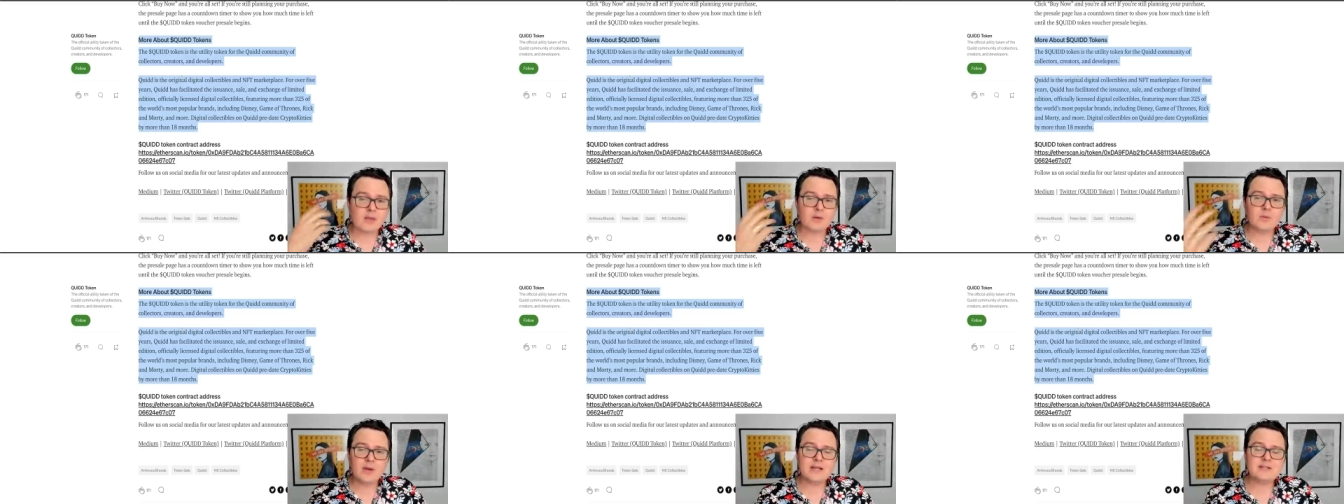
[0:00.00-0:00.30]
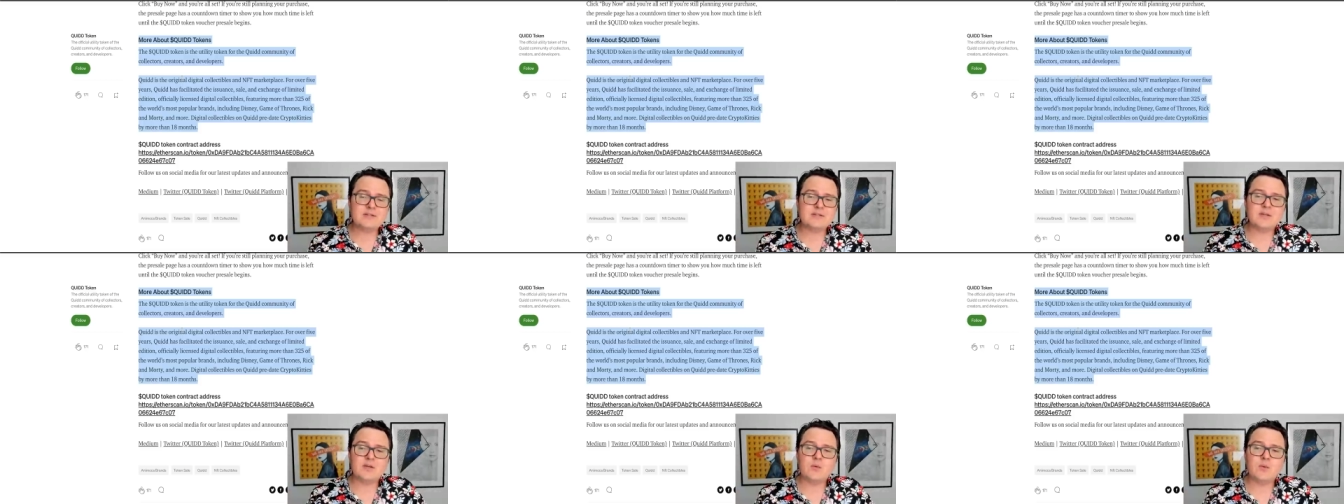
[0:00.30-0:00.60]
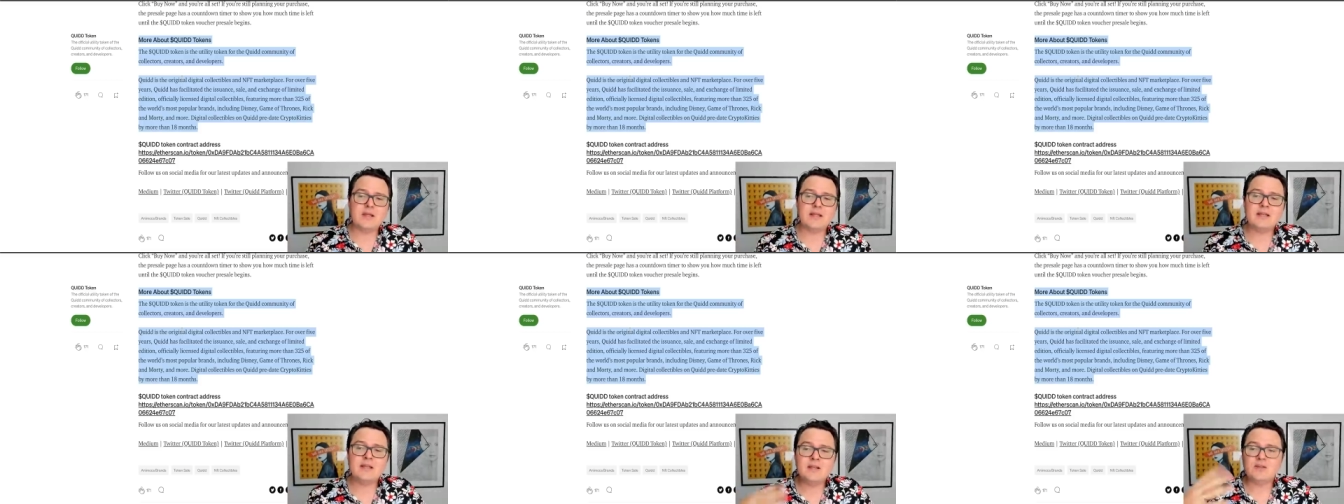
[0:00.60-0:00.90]
right? So the
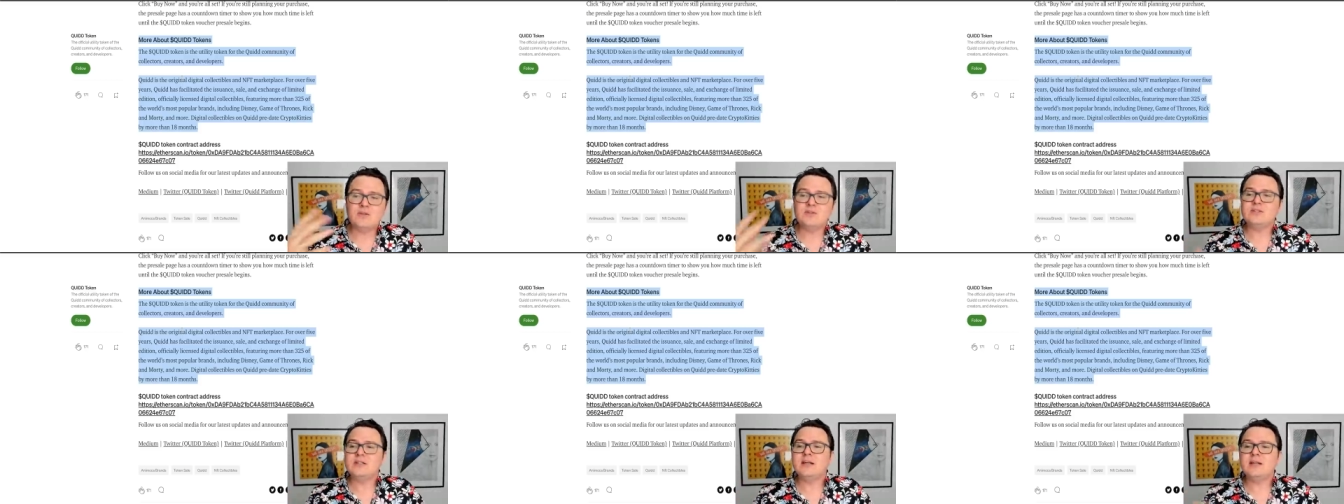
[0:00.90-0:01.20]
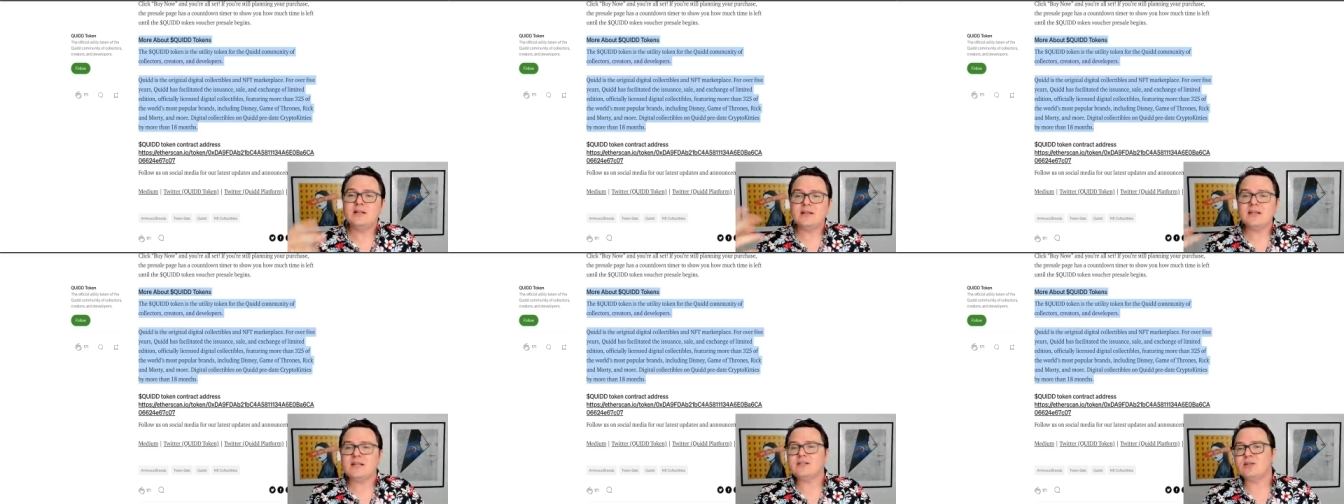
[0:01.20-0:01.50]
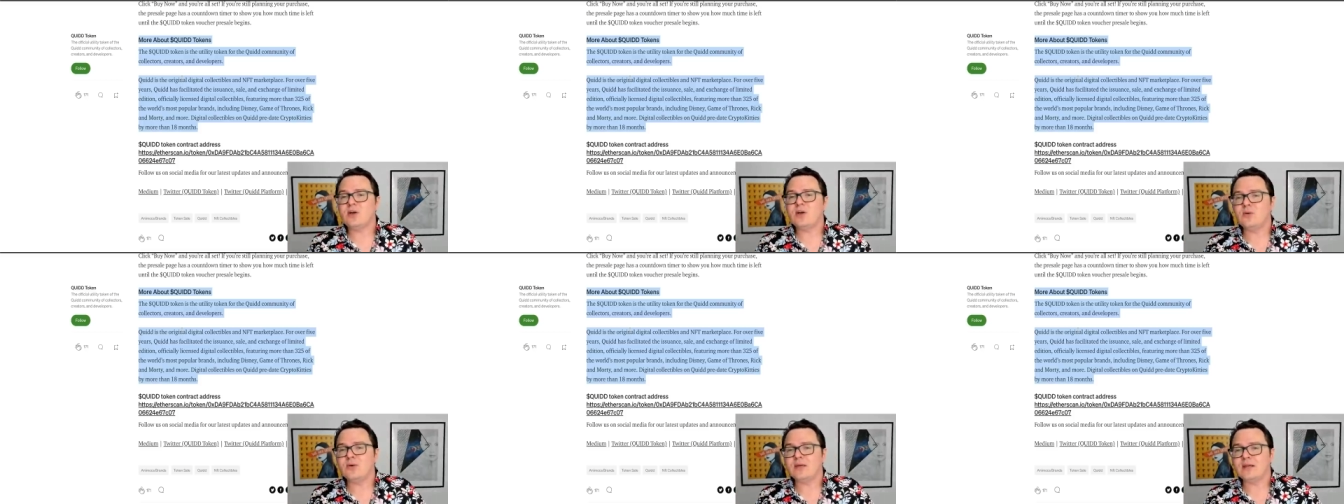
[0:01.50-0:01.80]
Quidd utility
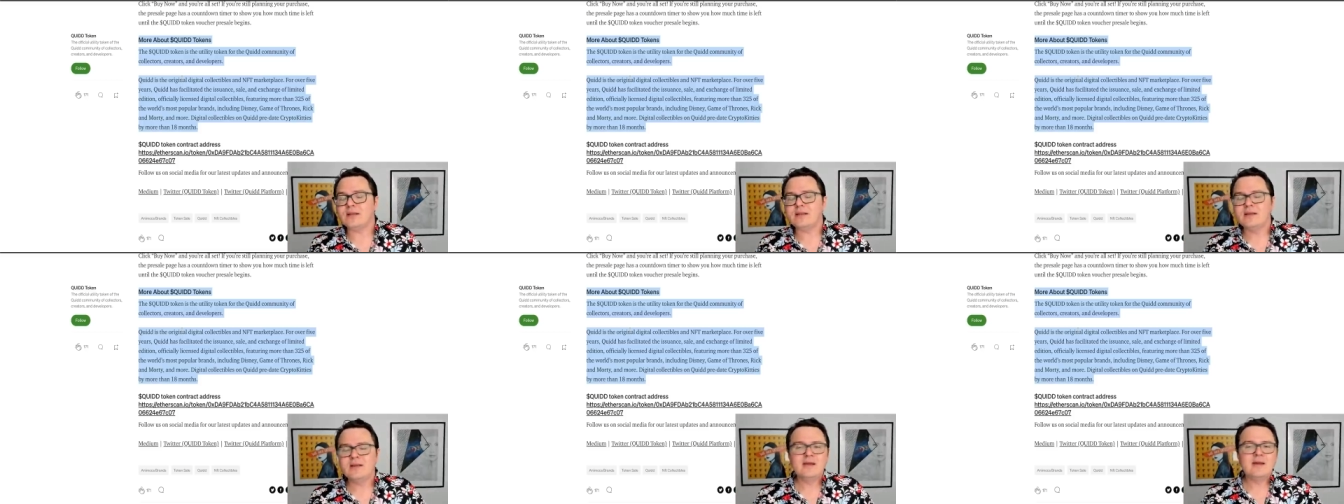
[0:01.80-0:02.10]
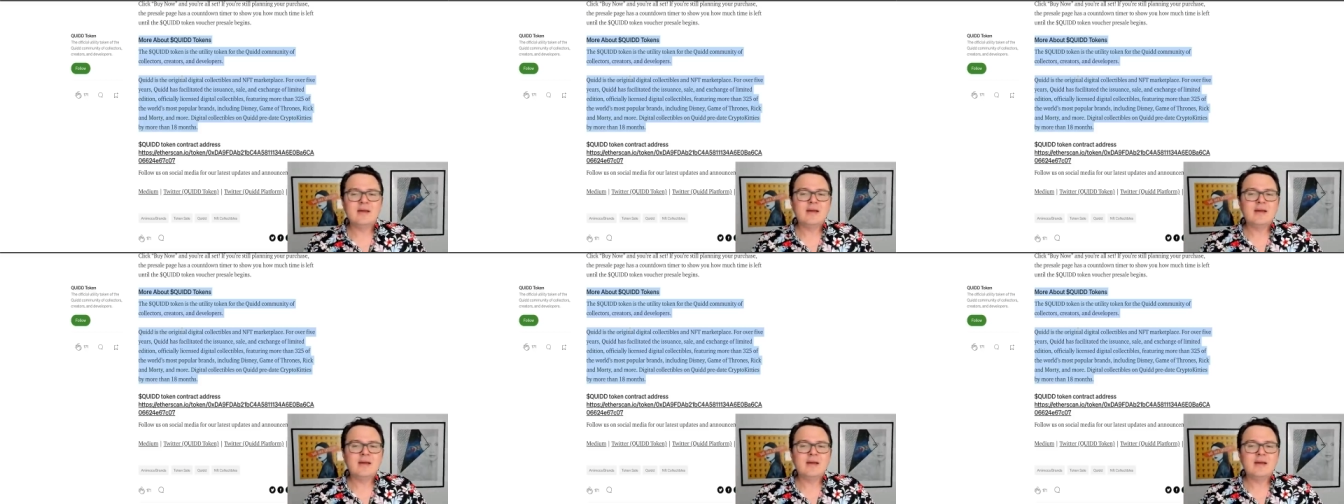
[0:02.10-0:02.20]
token